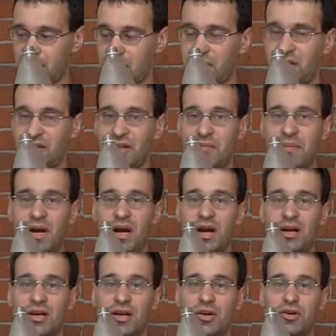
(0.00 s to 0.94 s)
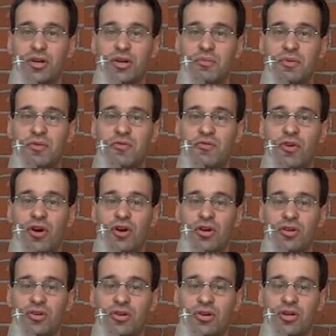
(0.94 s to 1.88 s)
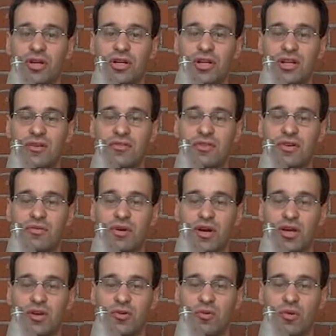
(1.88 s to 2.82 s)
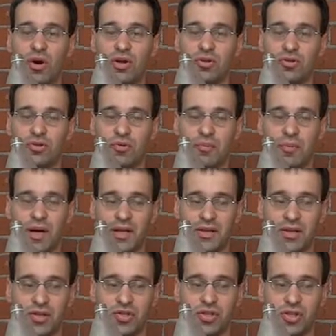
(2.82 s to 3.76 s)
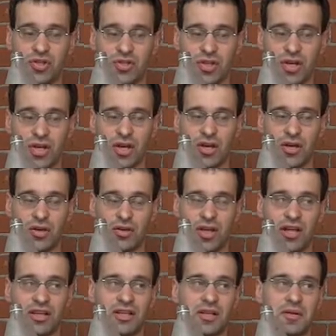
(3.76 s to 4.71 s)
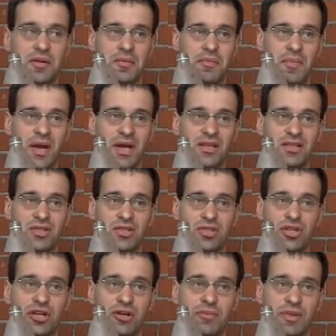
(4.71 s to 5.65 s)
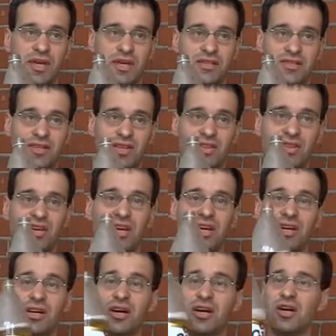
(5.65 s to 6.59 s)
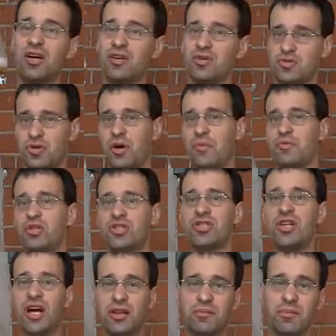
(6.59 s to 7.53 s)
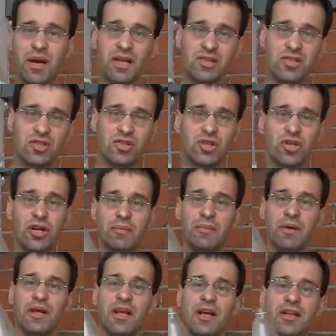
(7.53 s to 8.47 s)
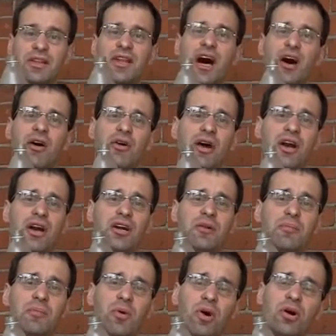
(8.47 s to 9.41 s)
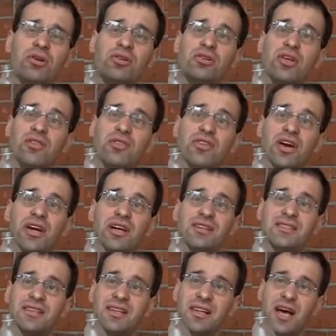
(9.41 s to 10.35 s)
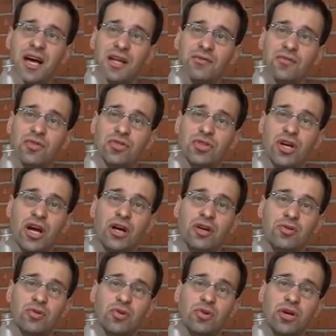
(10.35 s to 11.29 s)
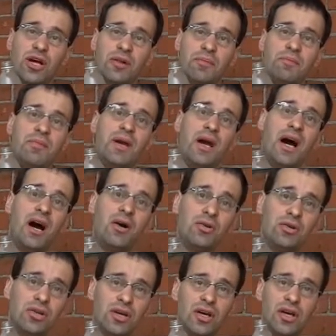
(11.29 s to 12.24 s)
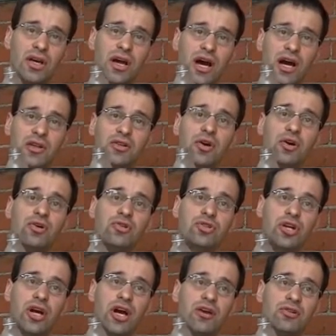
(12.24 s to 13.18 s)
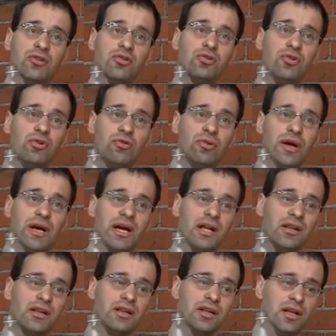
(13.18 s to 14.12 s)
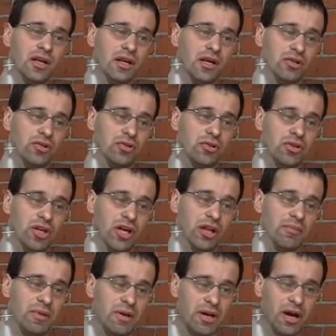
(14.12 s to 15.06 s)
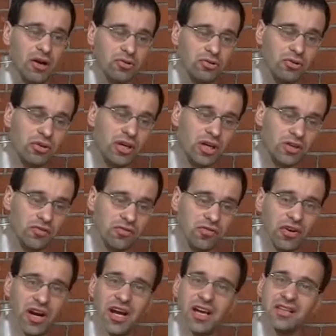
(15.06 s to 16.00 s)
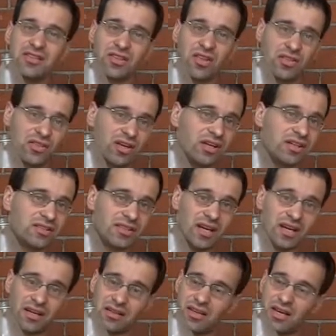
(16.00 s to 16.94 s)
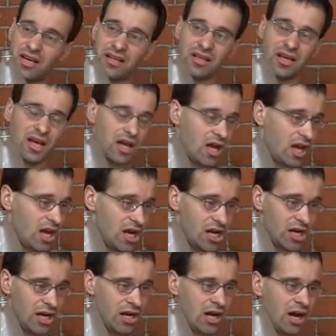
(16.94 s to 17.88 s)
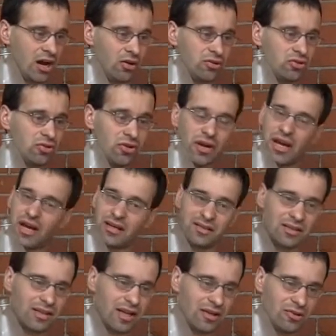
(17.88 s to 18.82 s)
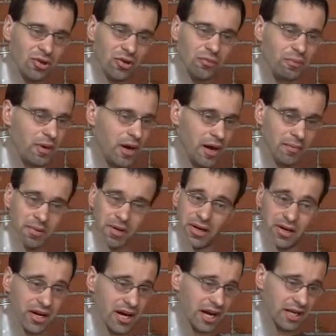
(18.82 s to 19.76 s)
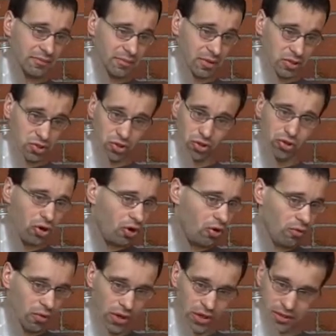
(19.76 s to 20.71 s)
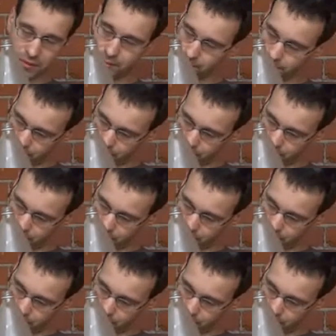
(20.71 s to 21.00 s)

But in America, you can be foreigner, you can live the way you want to, but it just, you're not gonna mainstream, that's the thing so I'm just not mainstream. Now Earl Portland, thanks a lot for trying to help me out. I know you tried to do well, to tell me how to get friends and things like that, how to act, and I know you're probably right, but you know what?